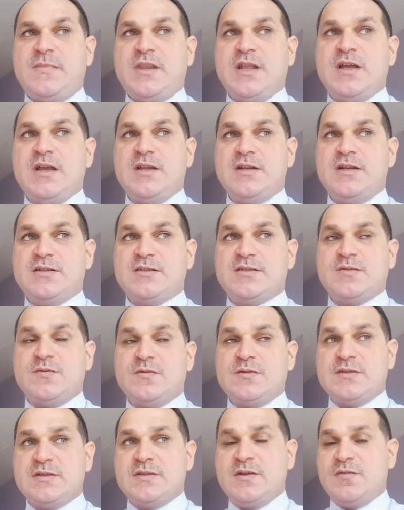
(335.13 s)
and it's
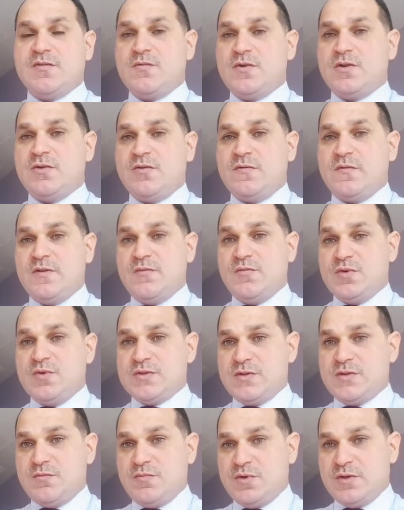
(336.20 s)
considered one of the most
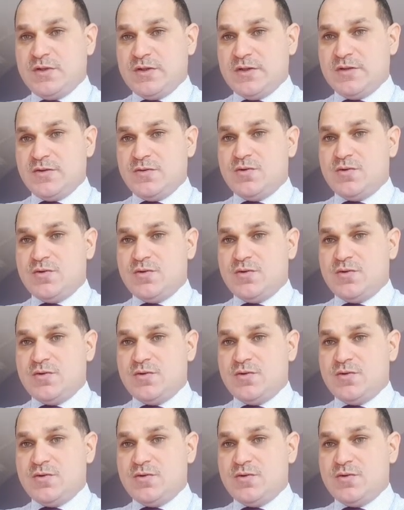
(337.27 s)
important